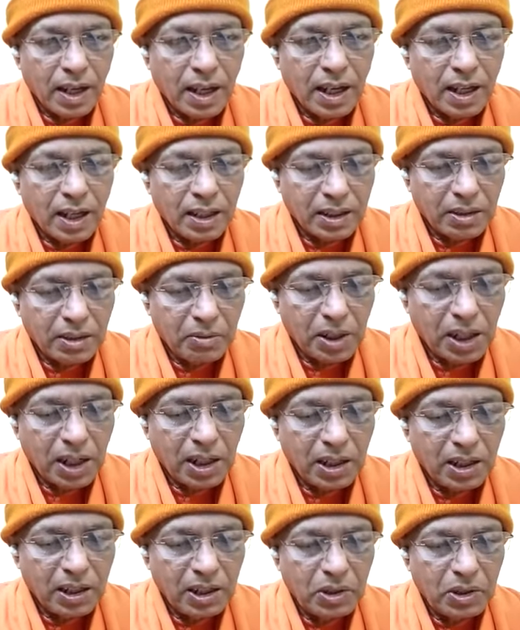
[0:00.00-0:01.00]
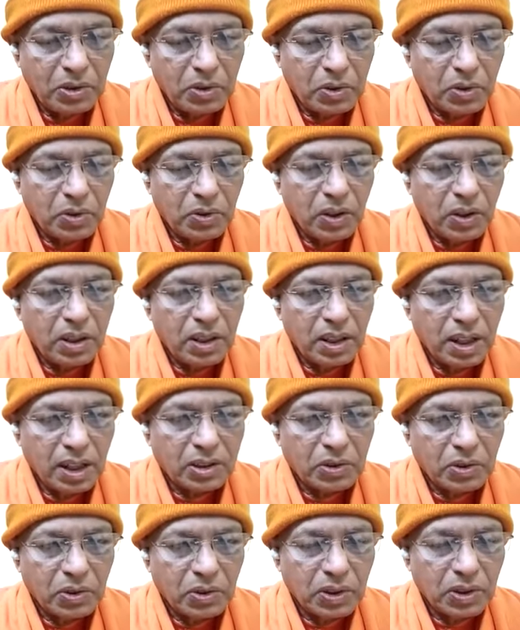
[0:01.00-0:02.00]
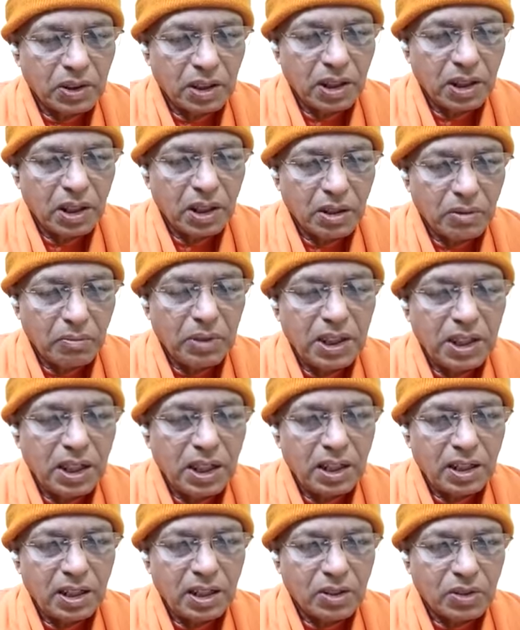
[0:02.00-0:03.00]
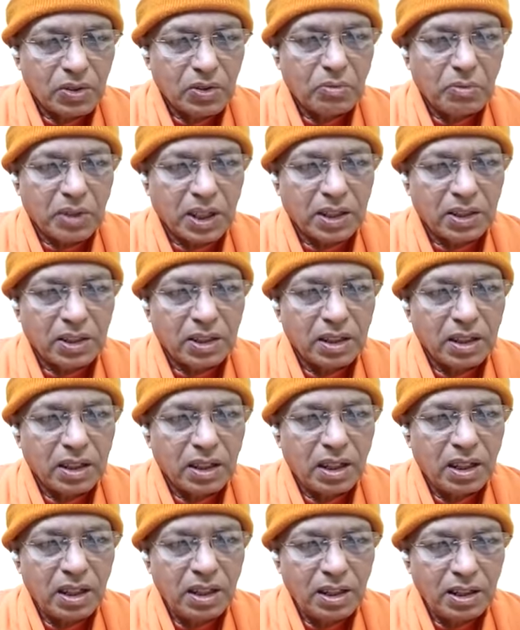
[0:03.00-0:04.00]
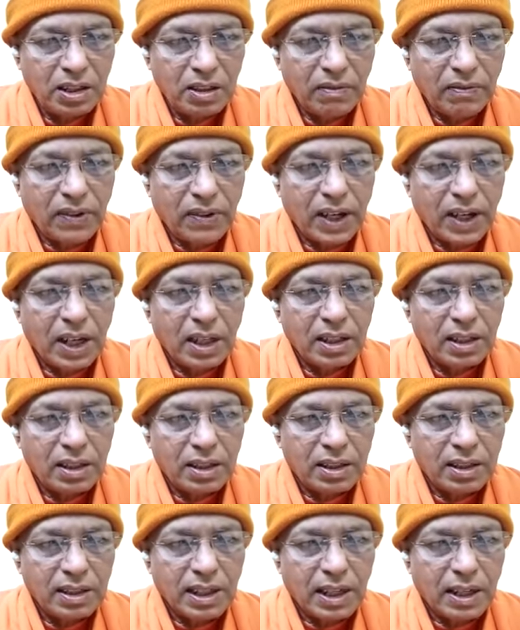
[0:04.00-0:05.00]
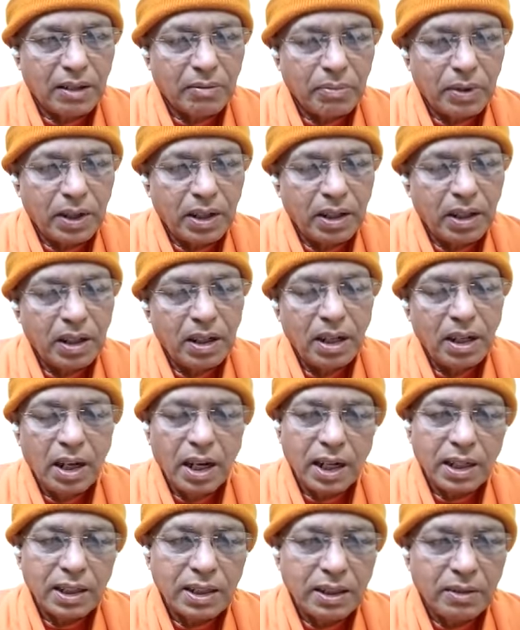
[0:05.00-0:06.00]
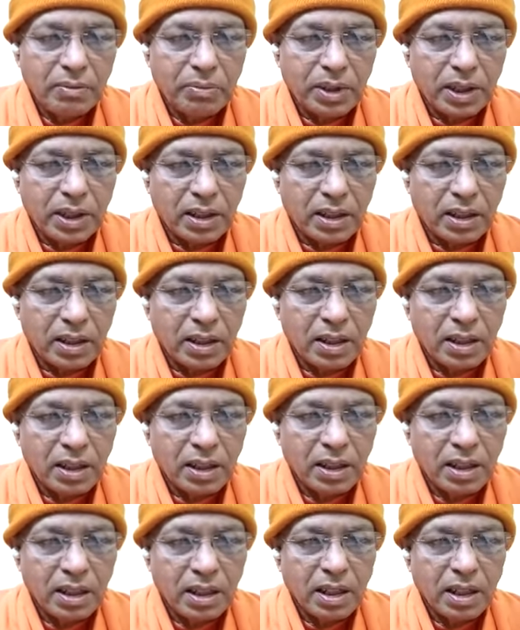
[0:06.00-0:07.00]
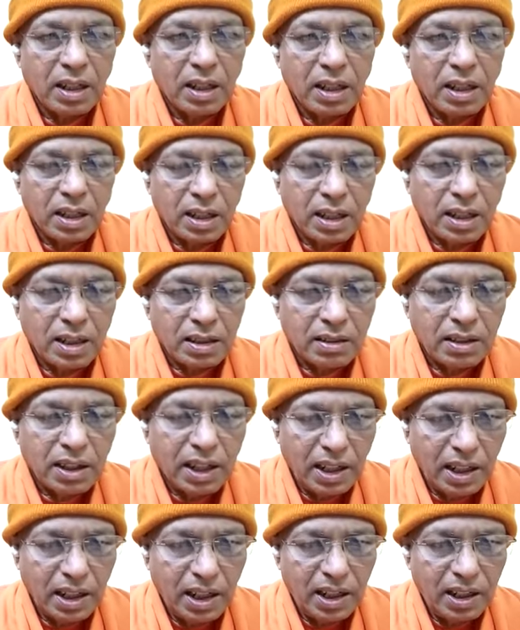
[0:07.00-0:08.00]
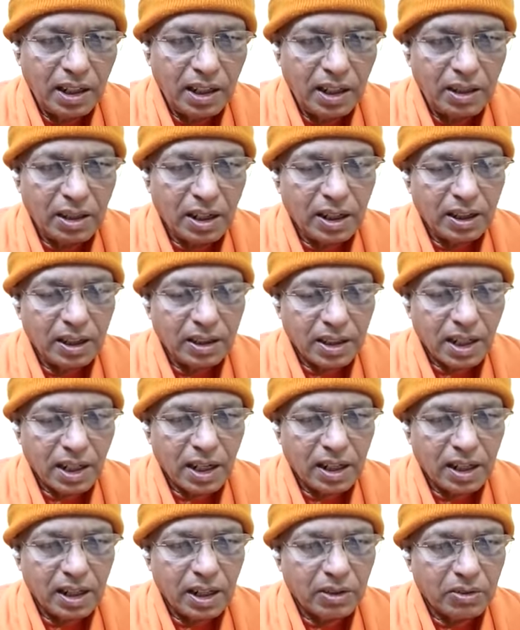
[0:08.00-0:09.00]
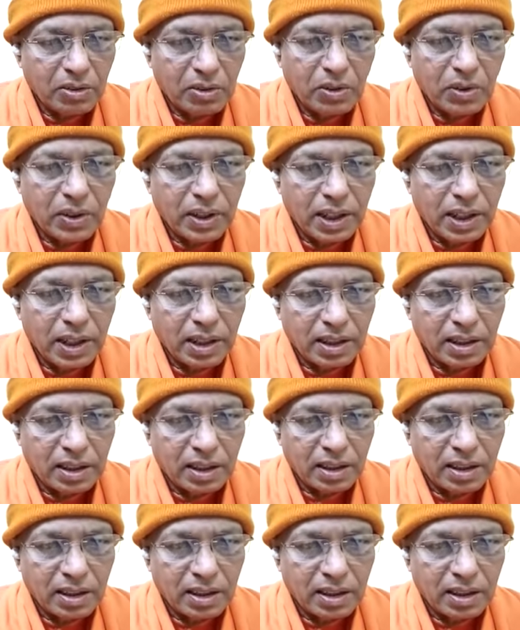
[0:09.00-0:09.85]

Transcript: And similarly, you should not react with misery so much. It is a fact, it happened, accept it. Yes, they need it, I tried, I could not get.